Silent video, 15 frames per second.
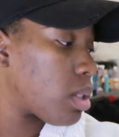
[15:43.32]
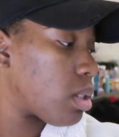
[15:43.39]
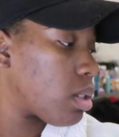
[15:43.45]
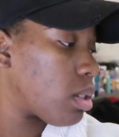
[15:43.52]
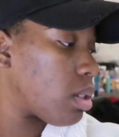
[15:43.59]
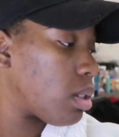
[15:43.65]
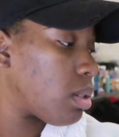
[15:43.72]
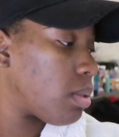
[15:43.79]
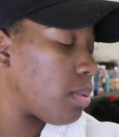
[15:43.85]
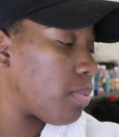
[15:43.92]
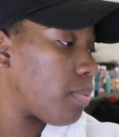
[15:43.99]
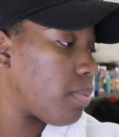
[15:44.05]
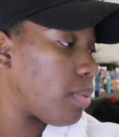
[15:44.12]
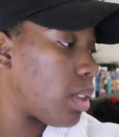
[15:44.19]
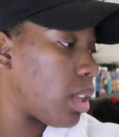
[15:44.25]

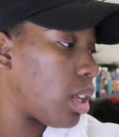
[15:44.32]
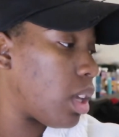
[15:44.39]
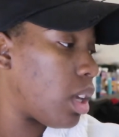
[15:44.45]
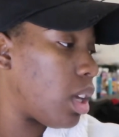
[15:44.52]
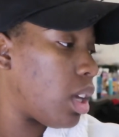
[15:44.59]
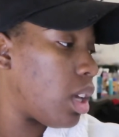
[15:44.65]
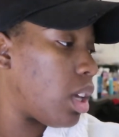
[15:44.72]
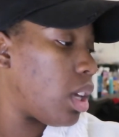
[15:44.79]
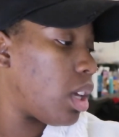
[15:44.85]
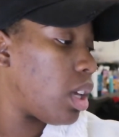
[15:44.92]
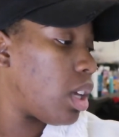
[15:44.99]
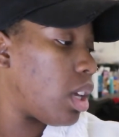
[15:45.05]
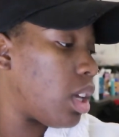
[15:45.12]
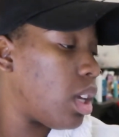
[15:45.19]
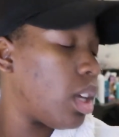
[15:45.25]

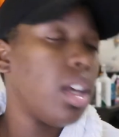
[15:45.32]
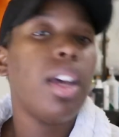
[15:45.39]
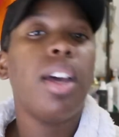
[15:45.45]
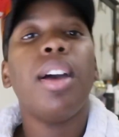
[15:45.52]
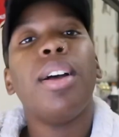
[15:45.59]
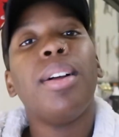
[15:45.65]
No one is speaking in this clip.